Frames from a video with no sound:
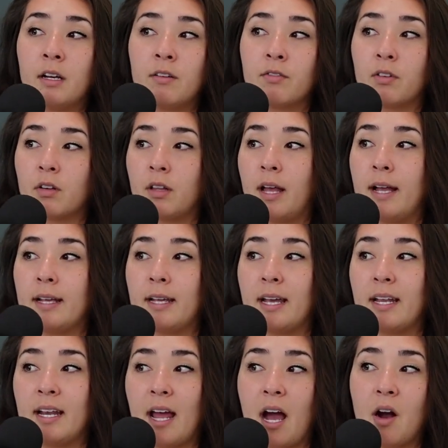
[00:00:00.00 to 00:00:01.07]
for like
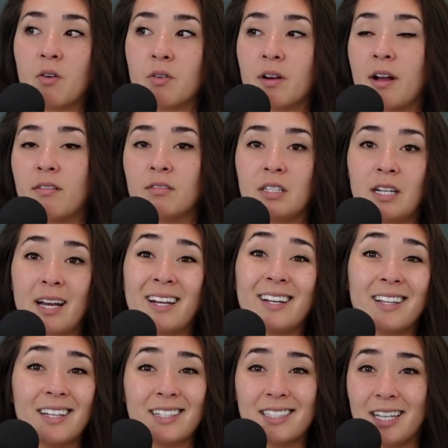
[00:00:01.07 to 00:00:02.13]
an hour every night
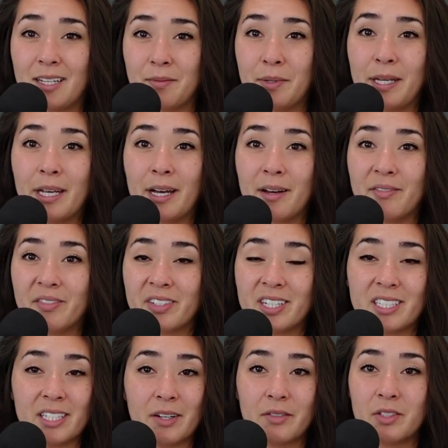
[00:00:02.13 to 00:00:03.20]
at like 10 p.m.
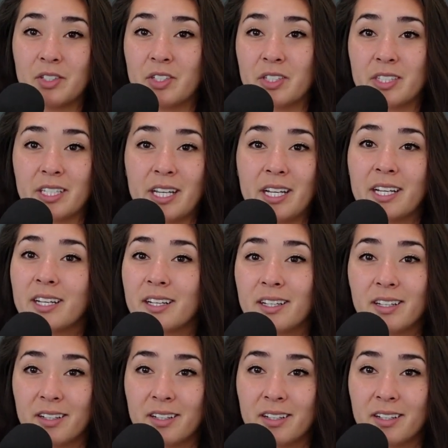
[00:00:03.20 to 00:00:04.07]
because that was just like